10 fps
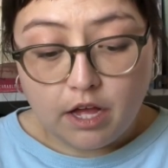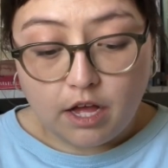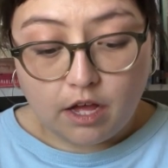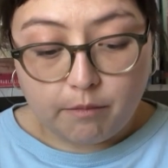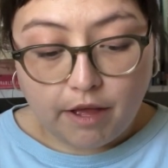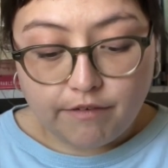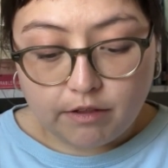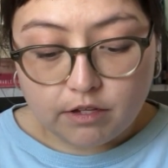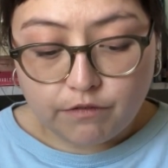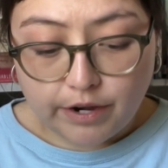I found
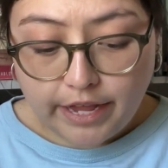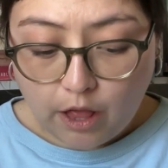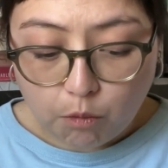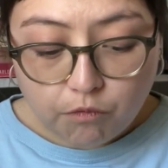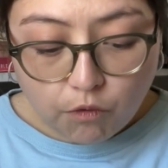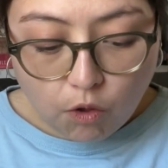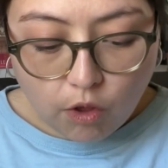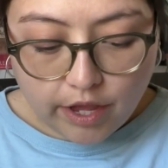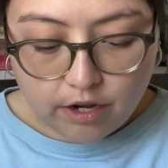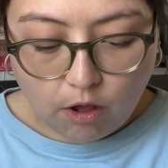this very helpful
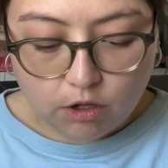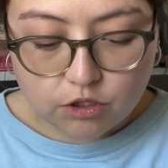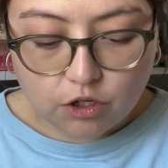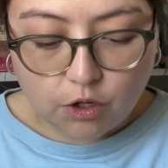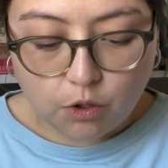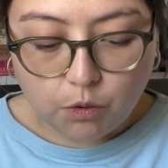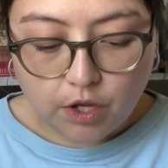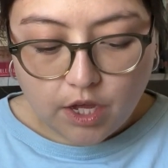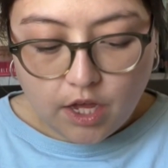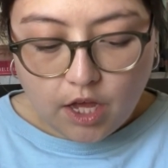and also
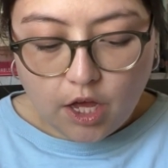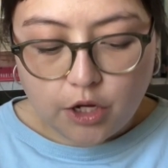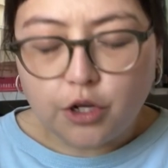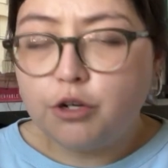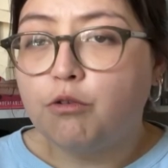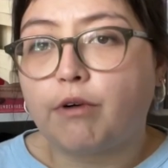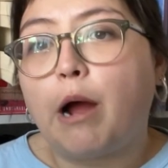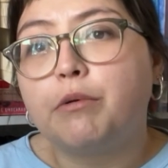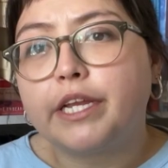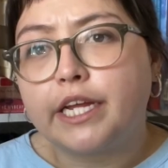a good
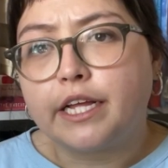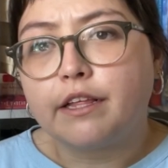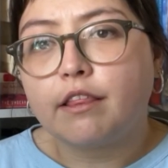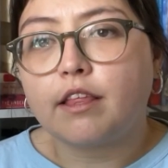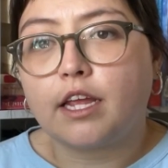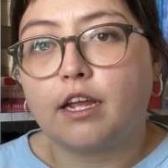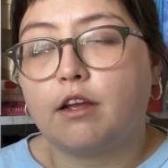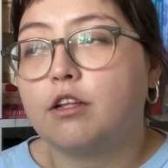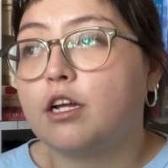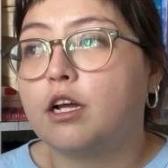grounding thing
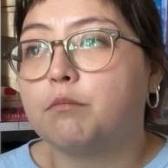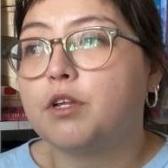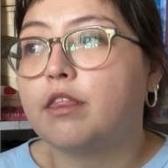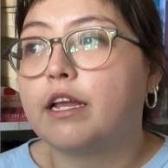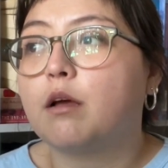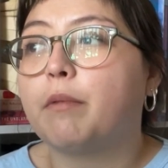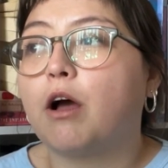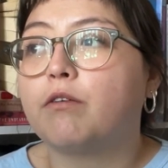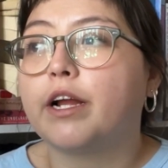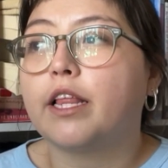to think about, right?